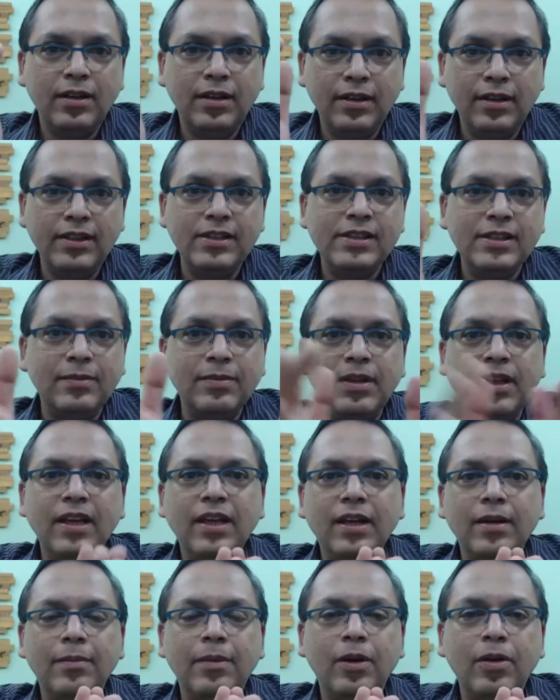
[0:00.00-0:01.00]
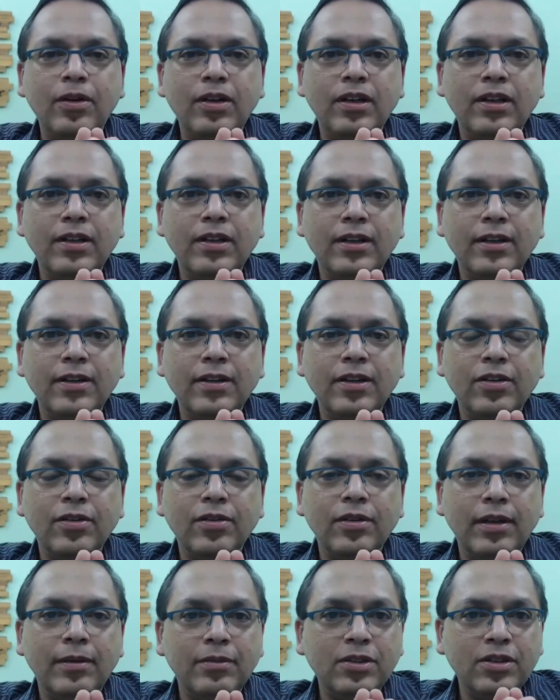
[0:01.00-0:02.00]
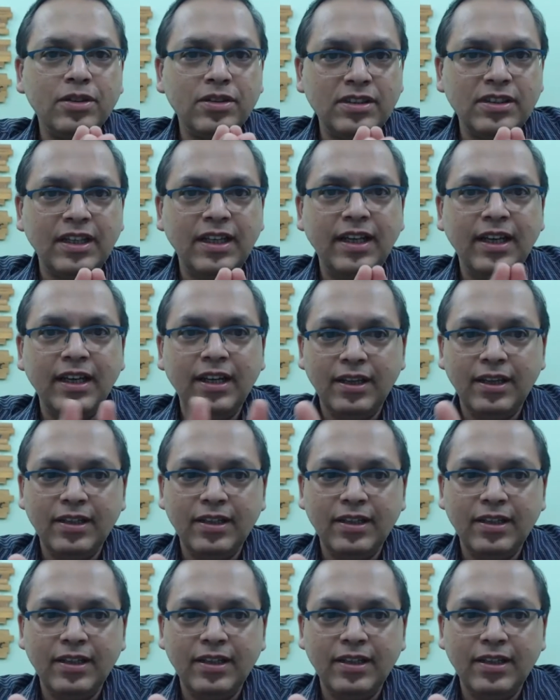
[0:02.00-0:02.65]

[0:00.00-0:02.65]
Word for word: learned something about uh, you know Amazon selling